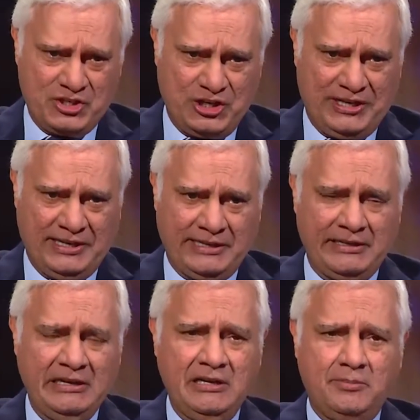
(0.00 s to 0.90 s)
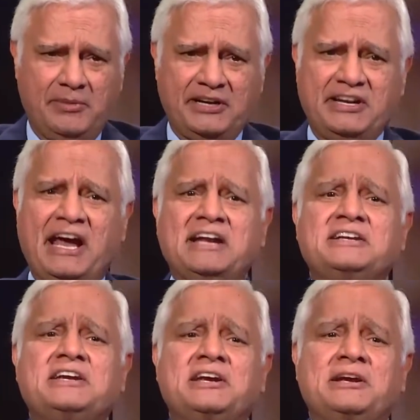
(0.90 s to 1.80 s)
Chennai. My
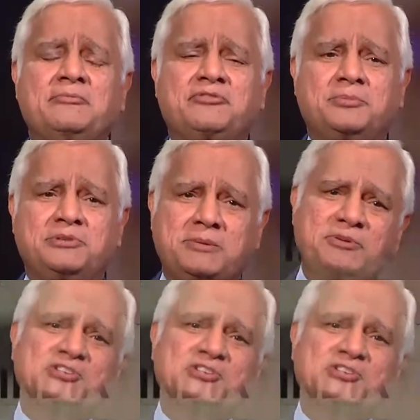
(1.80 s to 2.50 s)
dad came from deeper